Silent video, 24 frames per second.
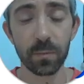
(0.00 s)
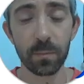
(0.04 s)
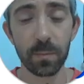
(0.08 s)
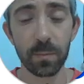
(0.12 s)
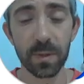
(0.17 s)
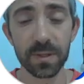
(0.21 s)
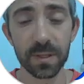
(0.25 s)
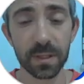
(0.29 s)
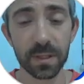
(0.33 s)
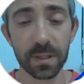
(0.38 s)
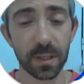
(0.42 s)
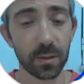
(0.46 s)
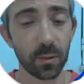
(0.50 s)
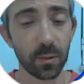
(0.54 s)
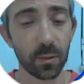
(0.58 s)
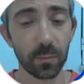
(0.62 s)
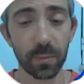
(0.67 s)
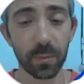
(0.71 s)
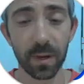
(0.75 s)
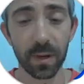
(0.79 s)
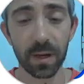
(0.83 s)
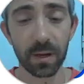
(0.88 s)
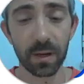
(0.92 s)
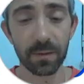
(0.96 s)
basically don't
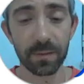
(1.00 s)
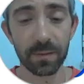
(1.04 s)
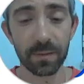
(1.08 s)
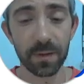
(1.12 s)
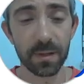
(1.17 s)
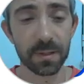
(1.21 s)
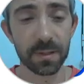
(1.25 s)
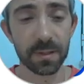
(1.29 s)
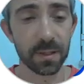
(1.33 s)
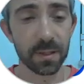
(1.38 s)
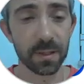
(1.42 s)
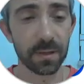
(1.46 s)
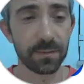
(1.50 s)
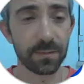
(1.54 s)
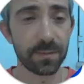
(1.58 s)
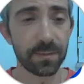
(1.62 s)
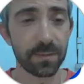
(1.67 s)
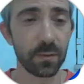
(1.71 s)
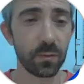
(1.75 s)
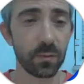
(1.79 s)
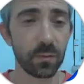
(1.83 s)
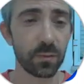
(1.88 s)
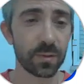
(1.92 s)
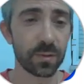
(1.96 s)
pay any fees if
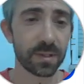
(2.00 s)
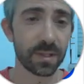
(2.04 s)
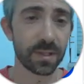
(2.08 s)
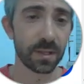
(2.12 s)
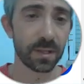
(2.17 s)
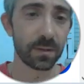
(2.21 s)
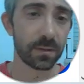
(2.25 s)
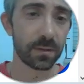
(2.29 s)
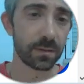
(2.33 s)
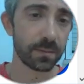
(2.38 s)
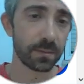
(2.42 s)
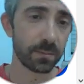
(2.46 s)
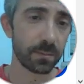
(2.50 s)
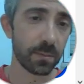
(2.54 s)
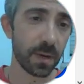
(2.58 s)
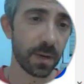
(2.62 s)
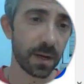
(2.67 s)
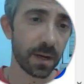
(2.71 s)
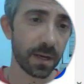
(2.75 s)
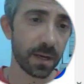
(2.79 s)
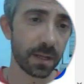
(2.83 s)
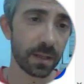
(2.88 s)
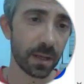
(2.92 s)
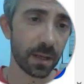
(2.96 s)
you send
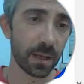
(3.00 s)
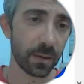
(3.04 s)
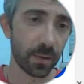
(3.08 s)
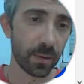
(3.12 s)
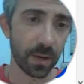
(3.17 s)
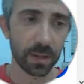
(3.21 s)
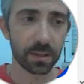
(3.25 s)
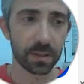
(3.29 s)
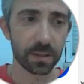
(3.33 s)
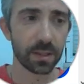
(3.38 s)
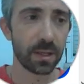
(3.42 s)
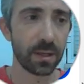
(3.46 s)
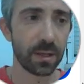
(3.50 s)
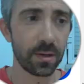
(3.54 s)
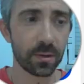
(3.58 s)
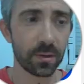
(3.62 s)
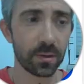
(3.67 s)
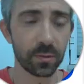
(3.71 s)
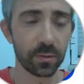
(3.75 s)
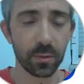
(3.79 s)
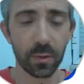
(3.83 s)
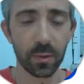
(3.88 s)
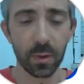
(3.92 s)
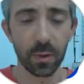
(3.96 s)
money directly here
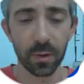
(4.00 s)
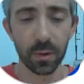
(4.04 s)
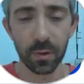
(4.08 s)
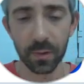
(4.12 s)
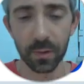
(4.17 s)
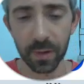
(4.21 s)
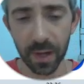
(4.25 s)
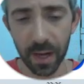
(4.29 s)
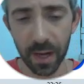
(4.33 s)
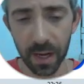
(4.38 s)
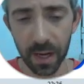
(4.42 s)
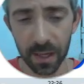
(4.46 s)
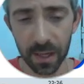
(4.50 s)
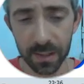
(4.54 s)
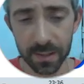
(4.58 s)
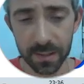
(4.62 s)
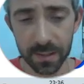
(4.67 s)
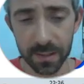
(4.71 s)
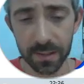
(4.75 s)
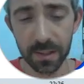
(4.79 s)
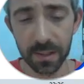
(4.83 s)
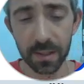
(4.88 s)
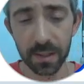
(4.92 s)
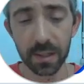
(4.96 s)
to your
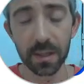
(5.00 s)
OKX